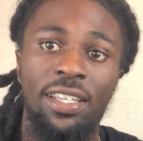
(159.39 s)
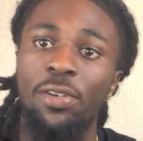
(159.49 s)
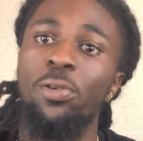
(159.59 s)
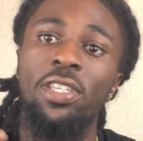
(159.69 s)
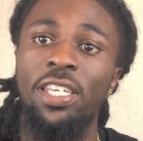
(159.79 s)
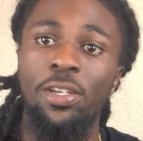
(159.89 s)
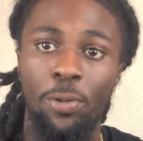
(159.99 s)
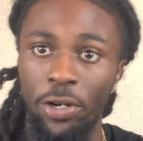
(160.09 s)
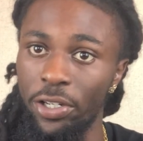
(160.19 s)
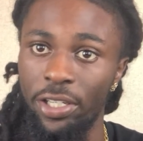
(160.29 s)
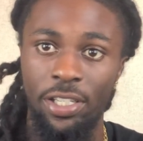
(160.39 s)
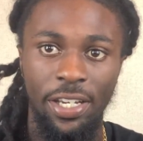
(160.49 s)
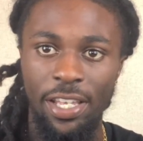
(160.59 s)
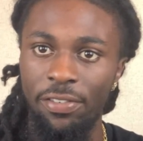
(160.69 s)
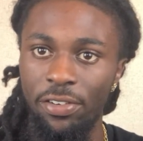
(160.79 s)
And we keep working.
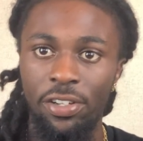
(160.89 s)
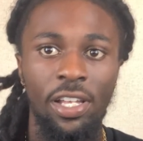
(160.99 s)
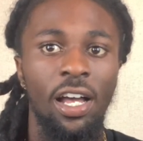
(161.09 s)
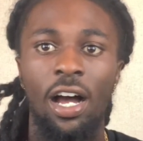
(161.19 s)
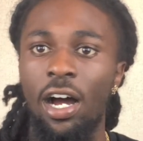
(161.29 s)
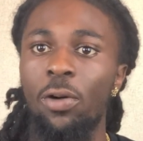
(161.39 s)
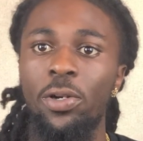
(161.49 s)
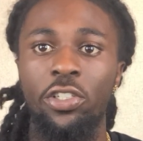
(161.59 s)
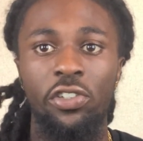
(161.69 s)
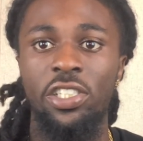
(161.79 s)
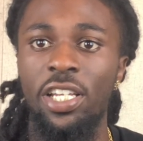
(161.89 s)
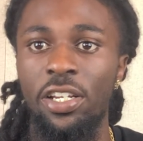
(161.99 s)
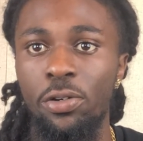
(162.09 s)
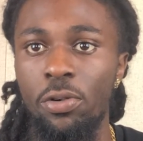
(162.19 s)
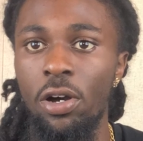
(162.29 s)
Never I always reach that
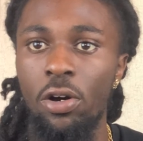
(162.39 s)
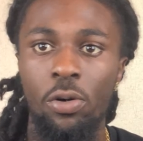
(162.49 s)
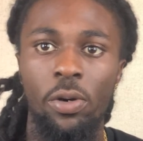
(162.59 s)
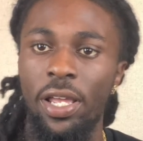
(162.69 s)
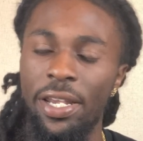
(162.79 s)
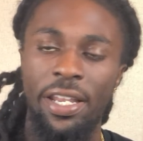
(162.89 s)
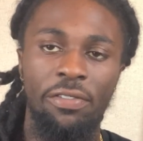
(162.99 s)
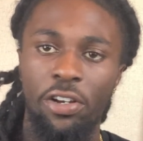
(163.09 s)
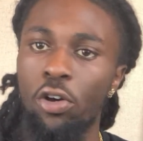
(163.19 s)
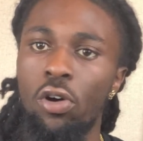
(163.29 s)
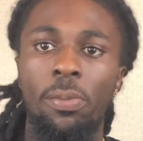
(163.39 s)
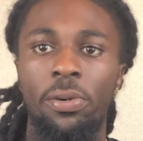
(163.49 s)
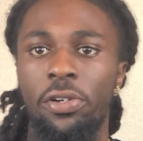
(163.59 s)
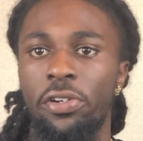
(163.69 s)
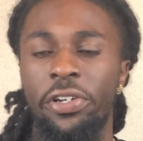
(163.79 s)
new goal and never go up
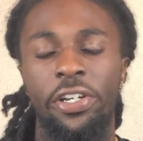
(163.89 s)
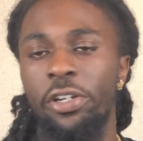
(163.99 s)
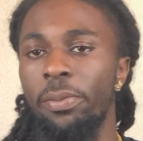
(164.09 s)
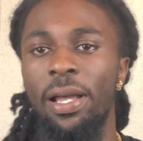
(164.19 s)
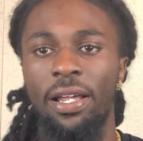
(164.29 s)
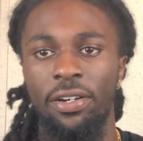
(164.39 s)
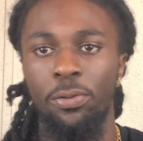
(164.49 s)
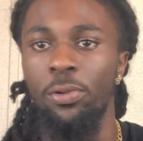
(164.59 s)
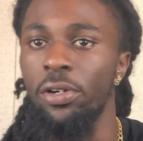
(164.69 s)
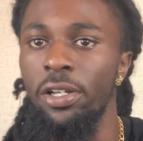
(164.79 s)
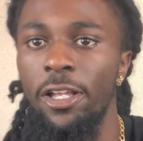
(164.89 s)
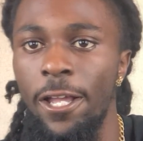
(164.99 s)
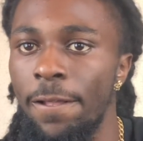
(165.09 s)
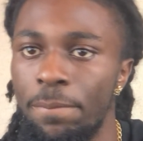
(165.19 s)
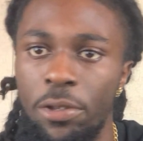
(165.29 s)
under no matter what.
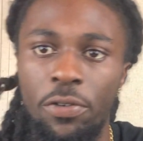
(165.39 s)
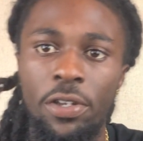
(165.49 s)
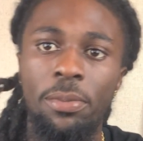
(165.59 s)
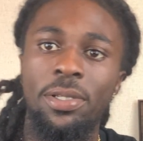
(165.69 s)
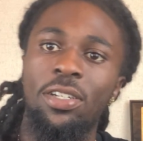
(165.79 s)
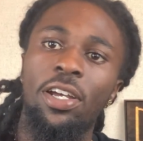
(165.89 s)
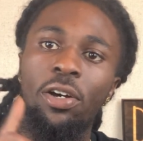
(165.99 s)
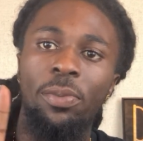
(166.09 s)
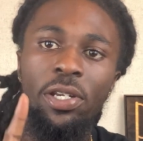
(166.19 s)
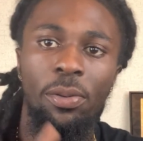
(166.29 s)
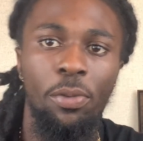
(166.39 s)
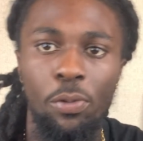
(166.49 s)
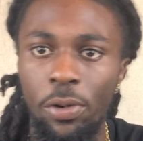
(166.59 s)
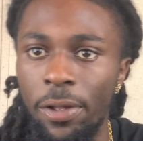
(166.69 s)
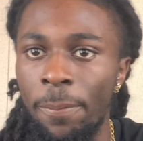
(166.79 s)
You feel me? So that would be number
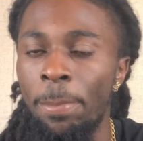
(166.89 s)
one.